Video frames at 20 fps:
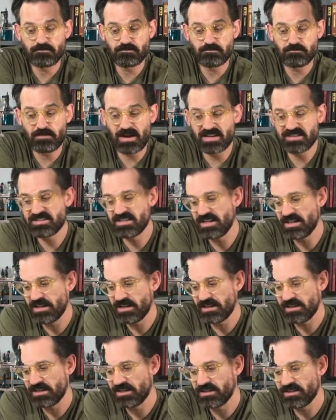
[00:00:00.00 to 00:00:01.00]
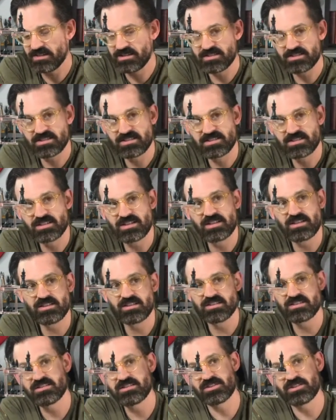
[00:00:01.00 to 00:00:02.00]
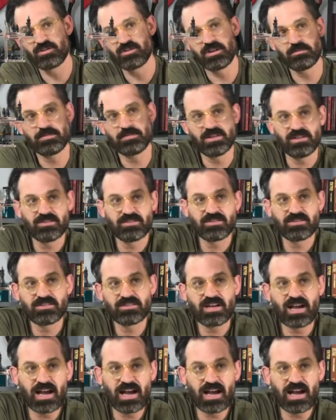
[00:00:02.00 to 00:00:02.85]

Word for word: my take is this is a great piece.